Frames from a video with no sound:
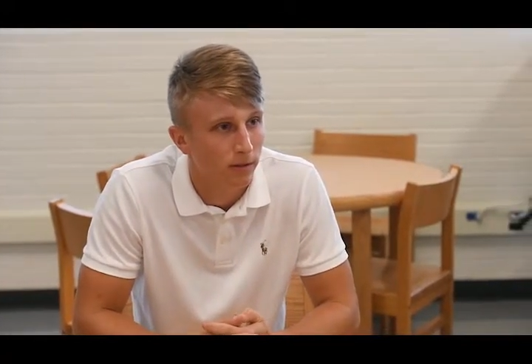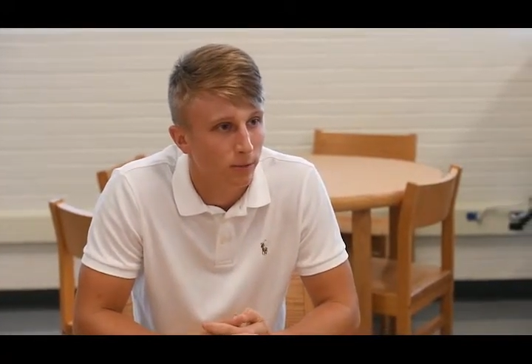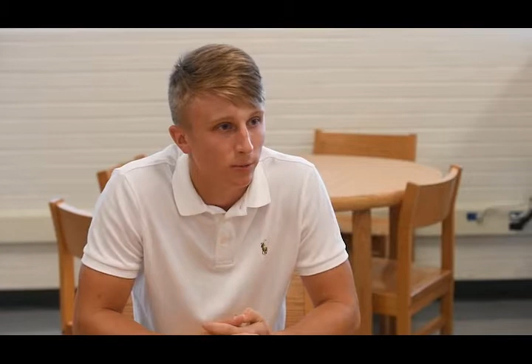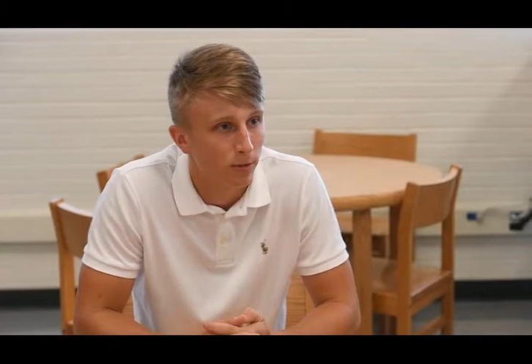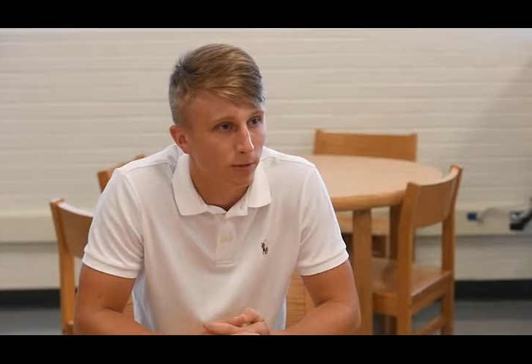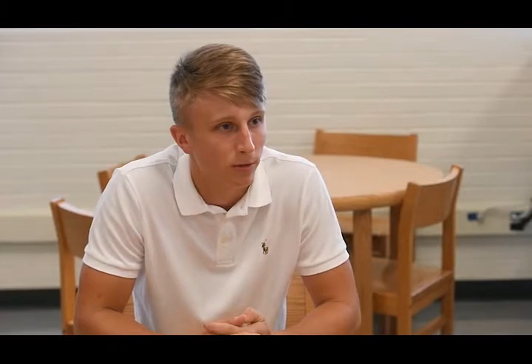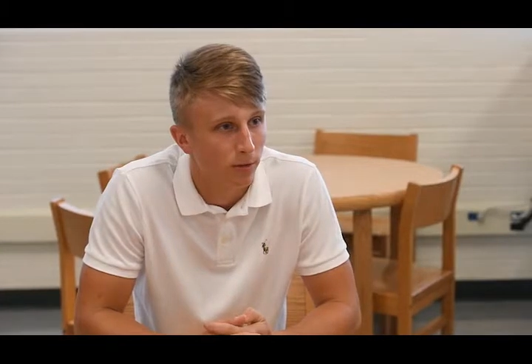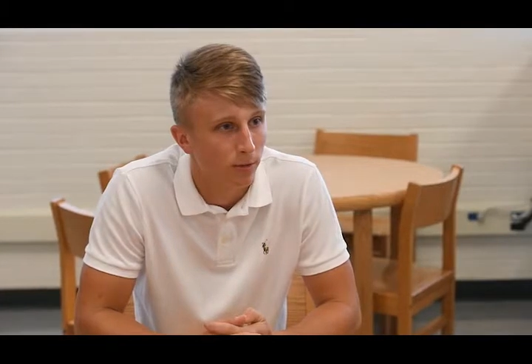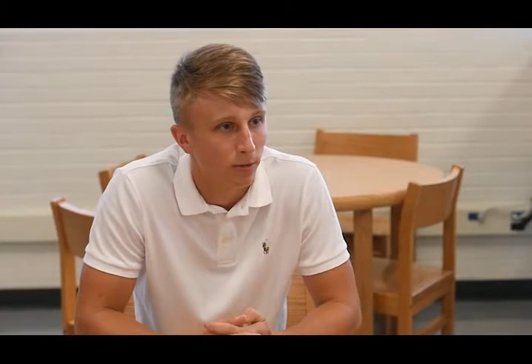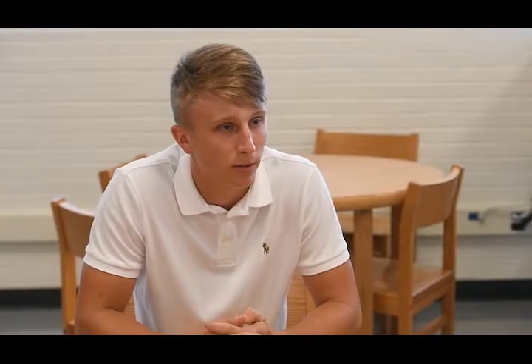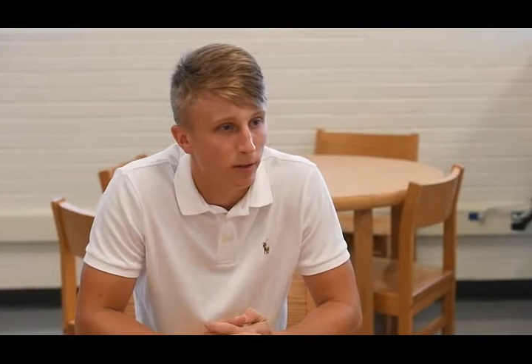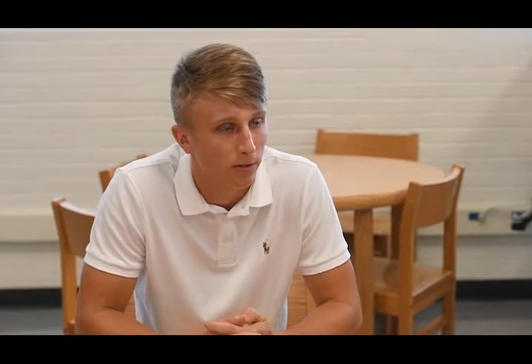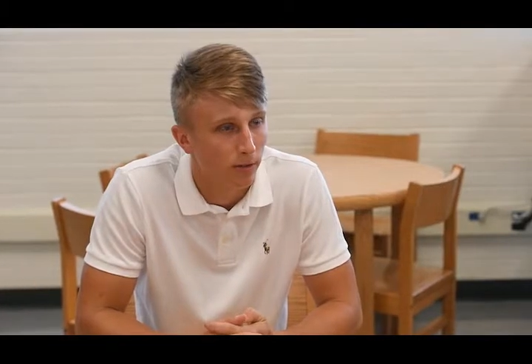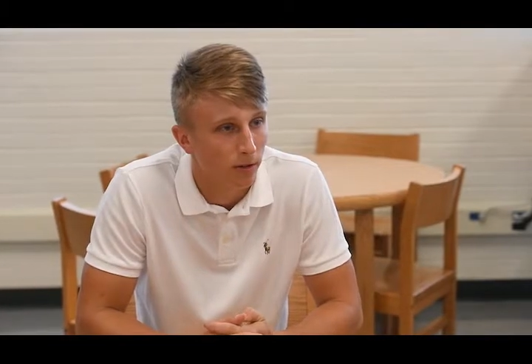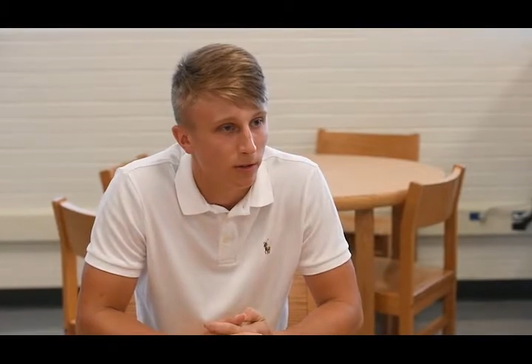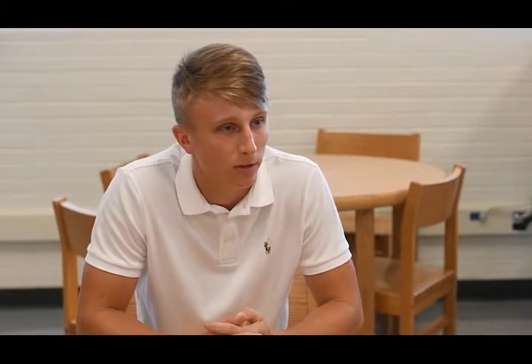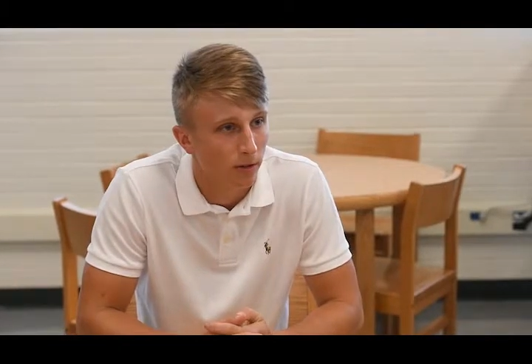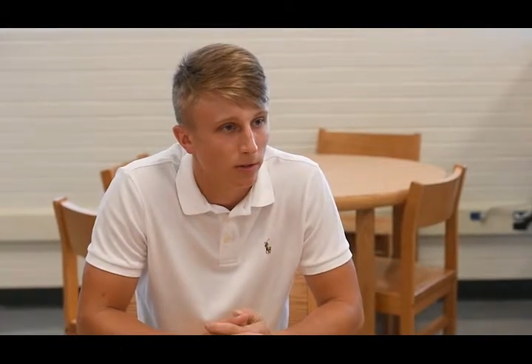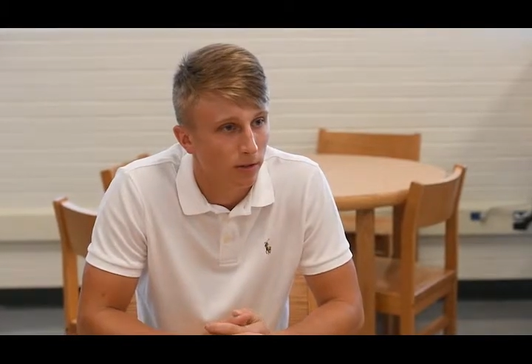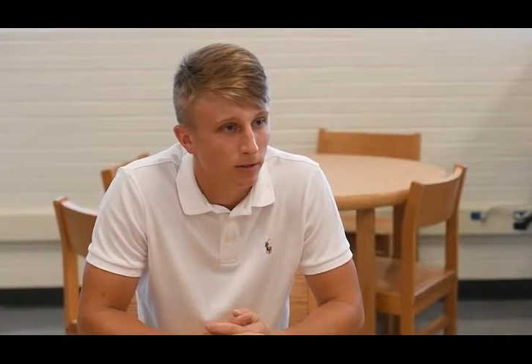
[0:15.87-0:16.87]
the win or whatever
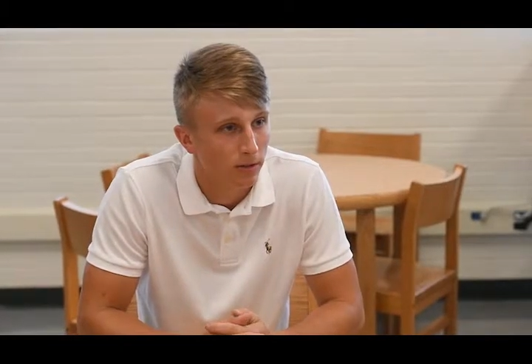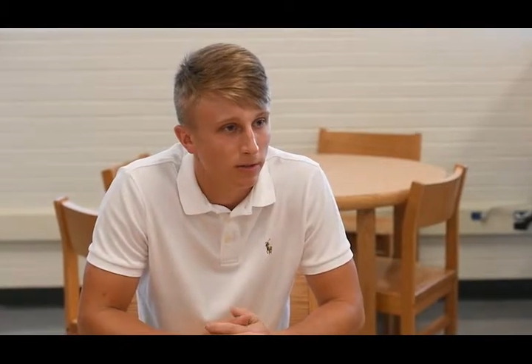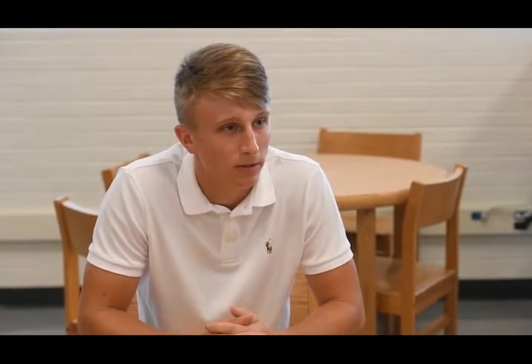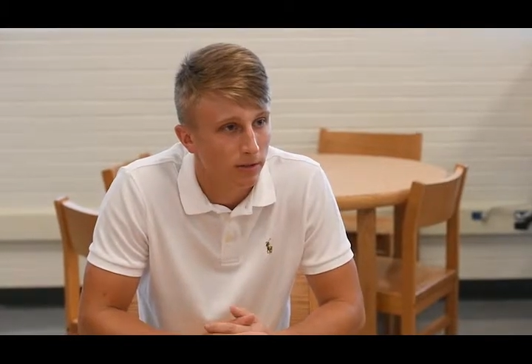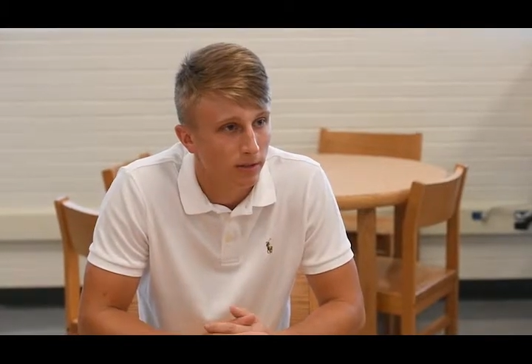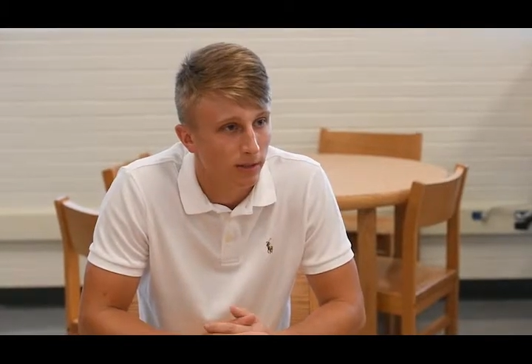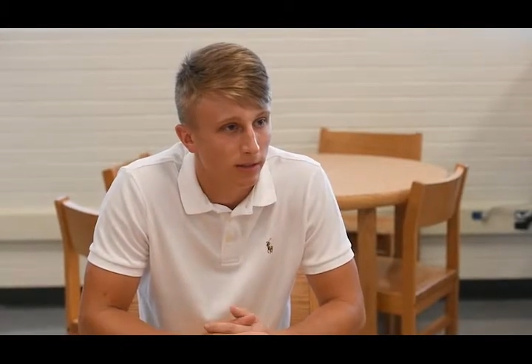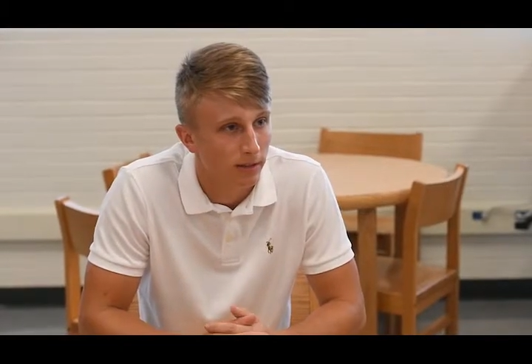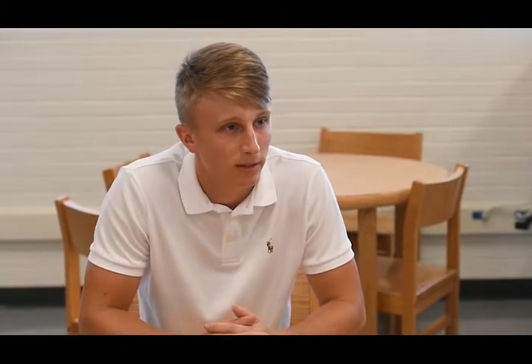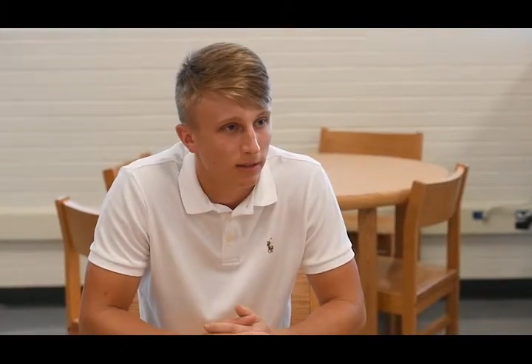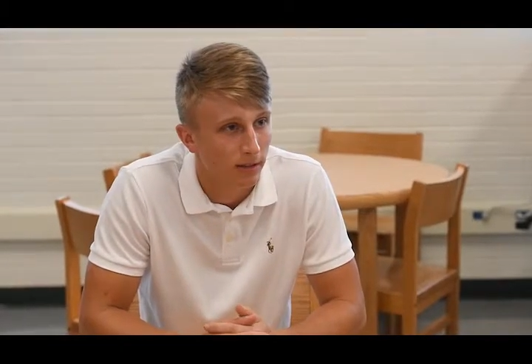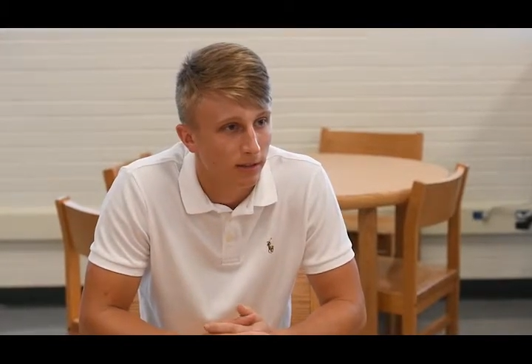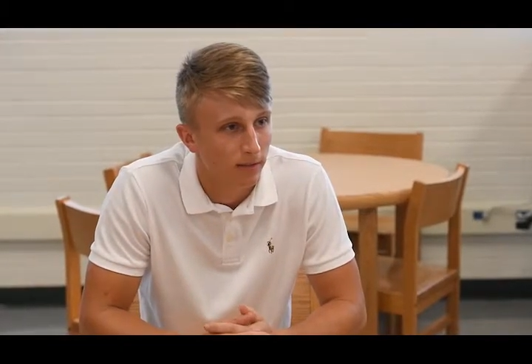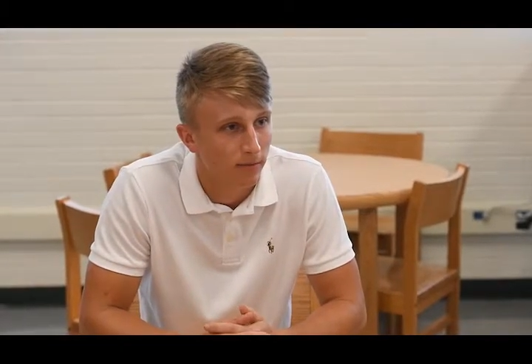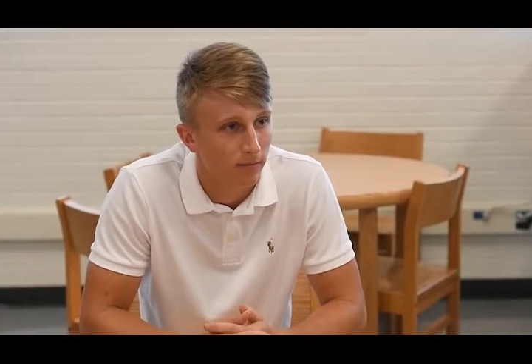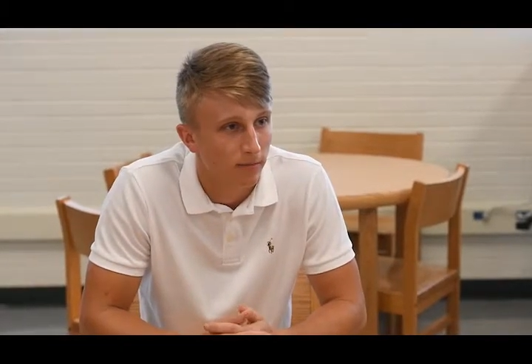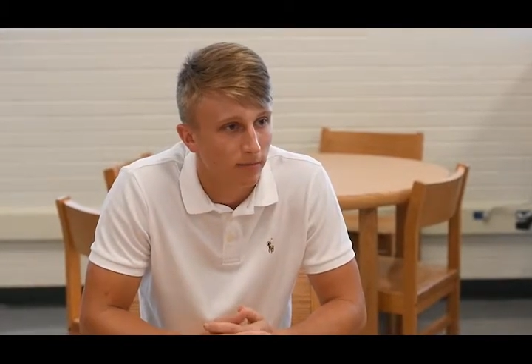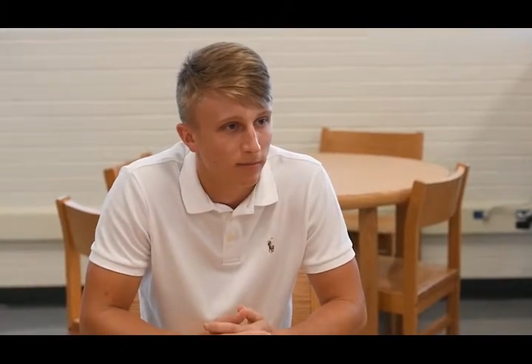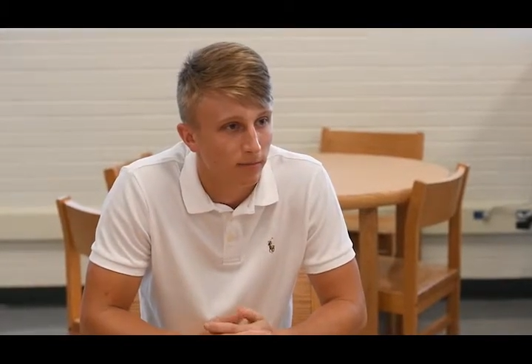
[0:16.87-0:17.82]
our goal is at the time.